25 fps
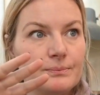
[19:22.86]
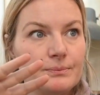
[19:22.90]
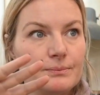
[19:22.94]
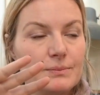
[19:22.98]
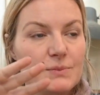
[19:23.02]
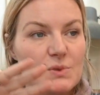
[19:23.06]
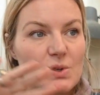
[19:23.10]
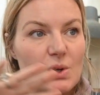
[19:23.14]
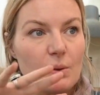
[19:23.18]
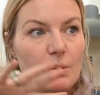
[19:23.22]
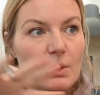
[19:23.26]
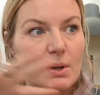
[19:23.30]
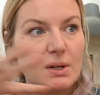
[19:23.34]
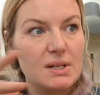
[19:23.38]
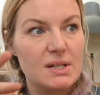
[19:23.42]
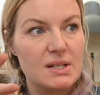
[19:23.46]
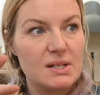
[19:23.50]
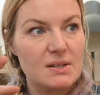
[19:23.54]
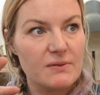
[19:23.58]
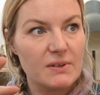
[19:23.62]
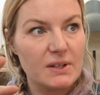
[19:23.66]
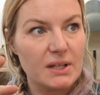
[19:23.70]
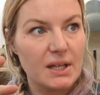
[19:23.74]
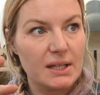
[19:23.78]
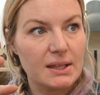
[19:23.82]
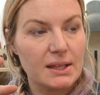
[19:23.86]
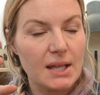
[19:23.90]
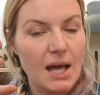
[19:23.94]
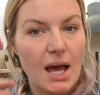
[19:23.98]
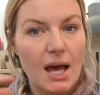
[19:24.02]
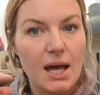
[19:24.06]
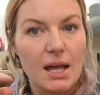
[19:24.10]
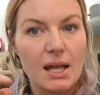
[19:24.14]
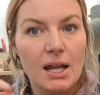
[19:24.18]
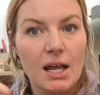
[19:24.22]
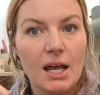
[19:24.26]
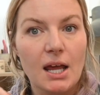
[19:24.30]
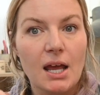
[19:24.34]
So I wanted it to feel like
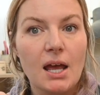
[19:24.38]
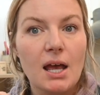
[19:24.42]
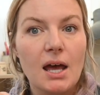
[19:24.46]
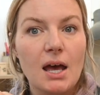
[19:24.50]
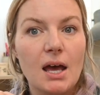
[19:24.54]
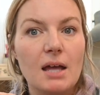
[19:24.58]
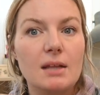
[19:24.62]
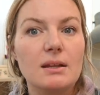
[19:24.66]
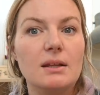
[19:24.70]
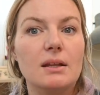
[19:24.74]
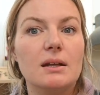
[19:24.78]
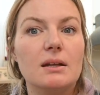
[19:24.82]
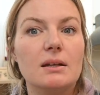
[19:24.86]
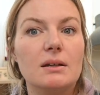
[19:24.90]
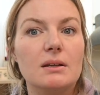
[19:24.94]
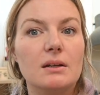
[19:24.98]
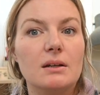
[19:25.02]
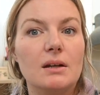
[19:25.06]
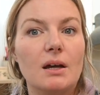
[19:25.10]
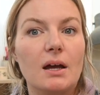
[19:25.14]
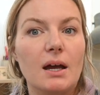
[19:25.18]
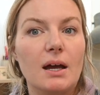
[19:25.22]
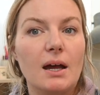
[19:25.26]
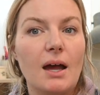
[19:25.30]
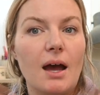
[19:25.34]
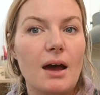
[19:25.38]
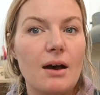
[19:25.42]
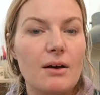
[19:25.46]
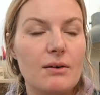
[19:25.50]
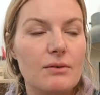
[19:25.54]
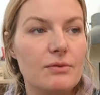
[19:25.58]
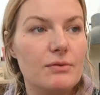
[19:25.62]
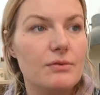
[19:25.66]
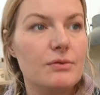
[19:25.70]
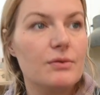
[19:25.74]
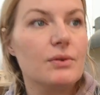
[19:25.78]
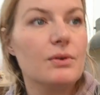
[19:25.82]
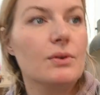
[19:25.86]
that. And then I have
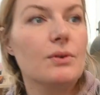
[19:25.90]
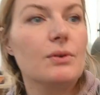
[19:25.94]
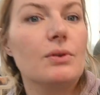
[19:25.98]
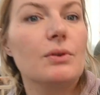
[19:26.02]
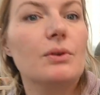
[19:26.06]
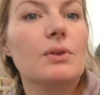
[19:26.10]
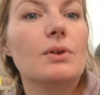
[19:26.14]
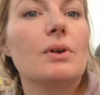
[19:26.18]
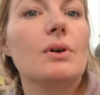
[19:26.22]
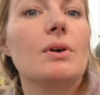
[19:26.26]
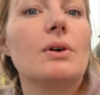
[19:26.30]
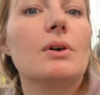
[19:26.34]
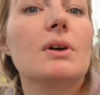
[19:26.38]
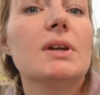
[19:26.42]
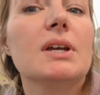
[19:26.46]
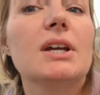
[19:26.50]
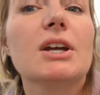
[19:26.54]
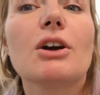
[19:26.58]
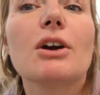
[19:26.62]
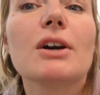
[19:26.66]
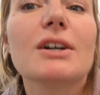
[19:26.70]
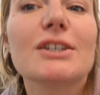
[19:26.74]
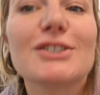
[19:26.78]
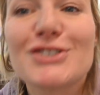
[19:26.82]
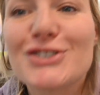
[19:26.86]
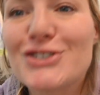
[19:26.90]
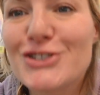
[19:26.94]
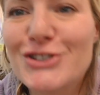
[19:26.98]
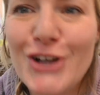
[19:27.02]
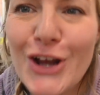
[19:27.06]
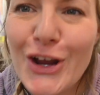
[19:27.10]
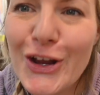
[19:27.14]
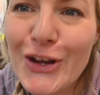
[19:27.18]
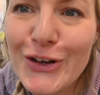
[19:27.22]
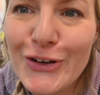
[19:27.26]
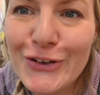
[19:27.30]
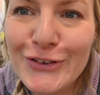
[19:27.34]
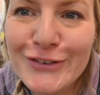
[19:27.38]
here, I'll just show
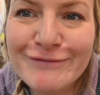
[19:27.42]
you.